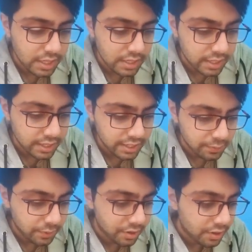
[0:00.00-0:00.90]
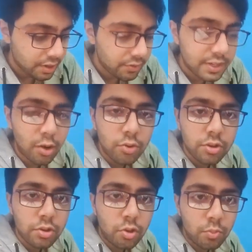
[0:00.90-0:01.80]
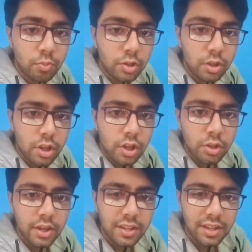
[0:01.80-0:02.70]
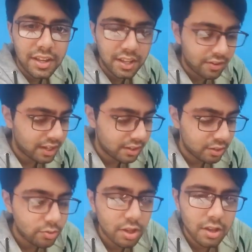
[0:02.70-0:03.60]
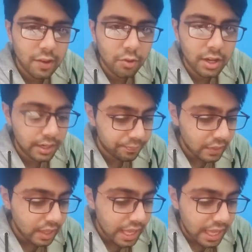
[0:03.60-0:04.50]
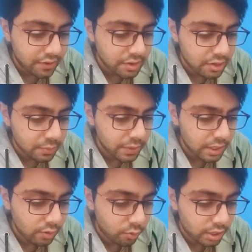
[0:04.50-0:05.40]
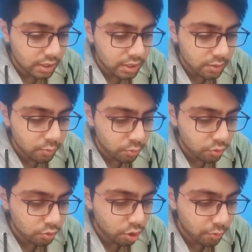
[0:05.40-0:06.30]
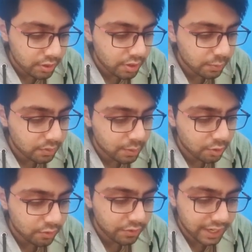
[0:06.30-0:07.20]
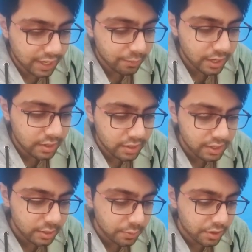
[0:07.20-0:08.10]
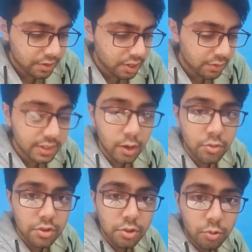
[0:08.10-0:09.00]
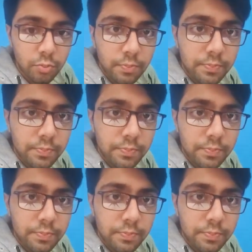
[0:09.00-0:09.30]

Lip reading: seen in patients with Down syndrome. So it's an easy one, I think. You just have to tell. I'll just repeat. What is the most common subtype of AML seen in patients with Down syndrome?